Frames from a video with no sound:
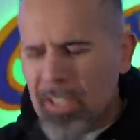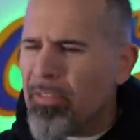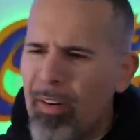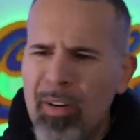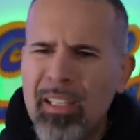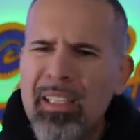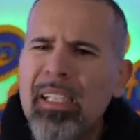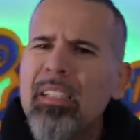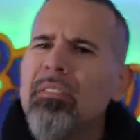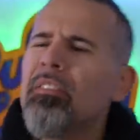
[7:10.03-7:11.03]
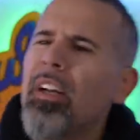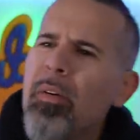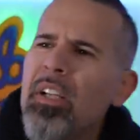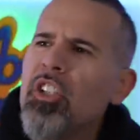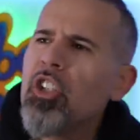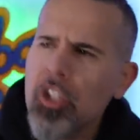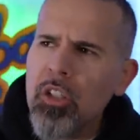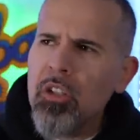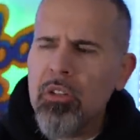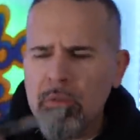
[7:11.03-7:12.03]
It's very clean, very
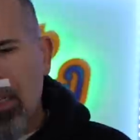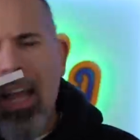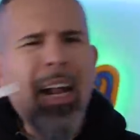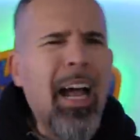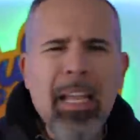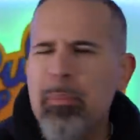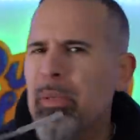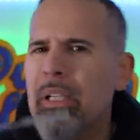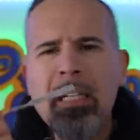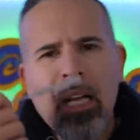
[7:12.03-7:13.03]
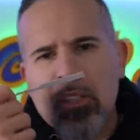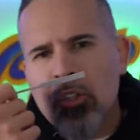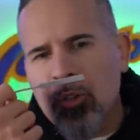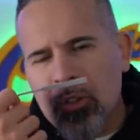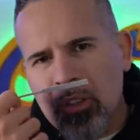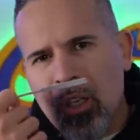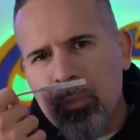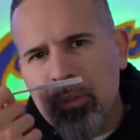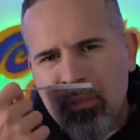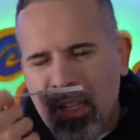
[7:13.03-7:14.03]
chill, not hypey, not turned
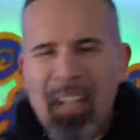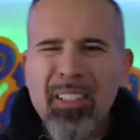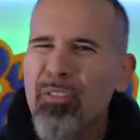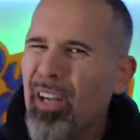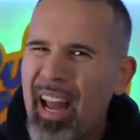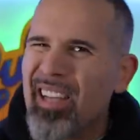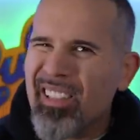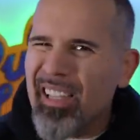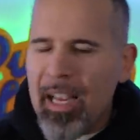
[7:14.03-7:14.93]
up, kind of relaxing